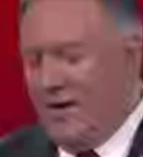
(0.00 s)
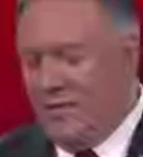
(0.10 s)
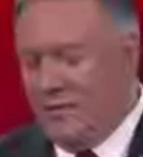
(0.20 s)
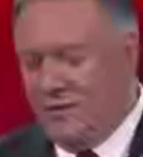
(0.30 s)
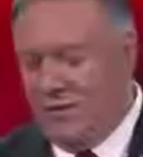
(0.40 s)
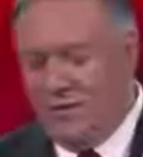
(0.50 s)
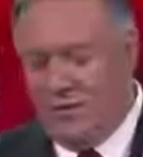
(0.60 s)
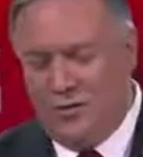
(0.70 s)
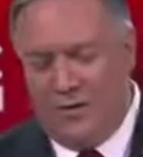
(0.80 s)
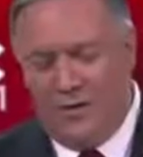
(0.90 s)
was a
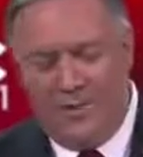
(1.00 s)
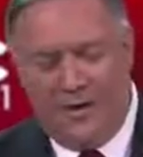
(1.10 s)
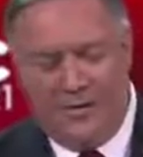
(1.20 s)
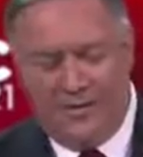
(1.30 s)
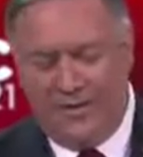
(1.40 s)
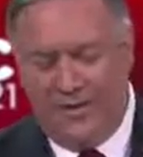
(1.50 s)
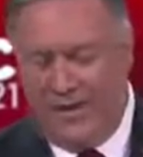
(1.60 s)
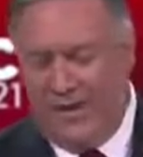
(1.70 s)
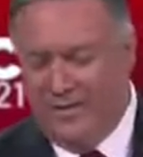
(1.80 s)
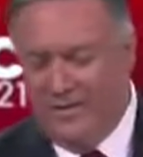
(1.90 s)
soldier about
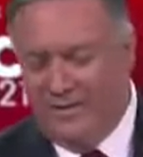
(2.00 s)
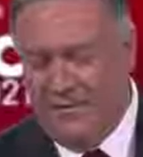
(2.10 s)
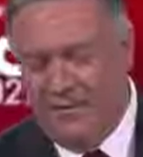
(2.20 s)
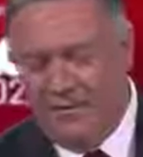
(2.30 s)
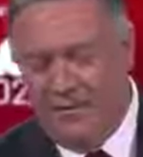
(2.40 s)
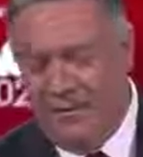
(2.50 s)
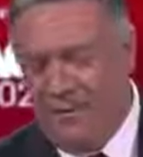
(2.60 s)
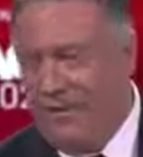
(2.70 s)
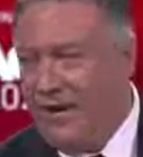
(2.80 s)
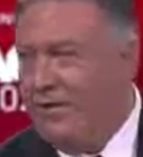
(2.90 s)

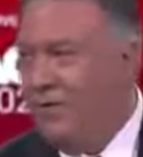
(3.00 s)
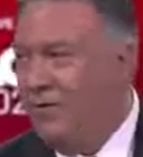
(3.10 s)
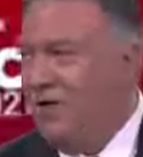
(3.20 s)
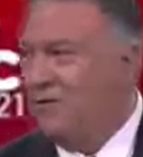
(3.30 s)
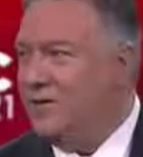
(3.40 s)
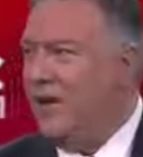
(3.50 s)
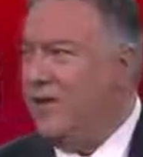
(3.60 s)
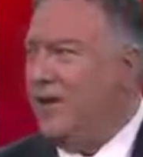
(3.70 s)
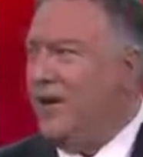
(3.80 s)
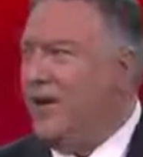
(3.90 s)
25, 30 years ago,
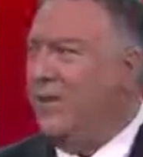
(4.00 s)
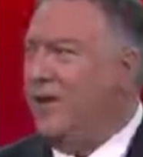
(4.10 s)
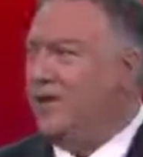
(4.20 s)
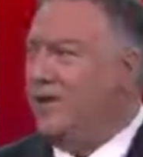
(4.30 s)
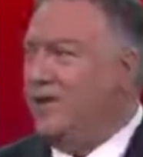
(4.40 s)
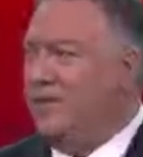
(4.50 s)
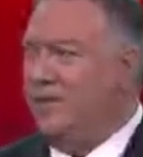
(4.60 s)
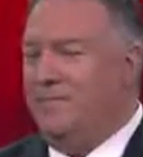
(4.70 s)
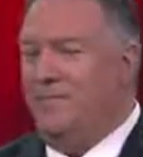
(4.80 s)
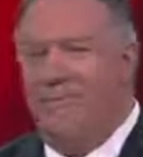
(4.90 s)
and about 100 pounds ago,
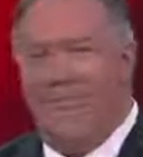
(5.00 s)
too.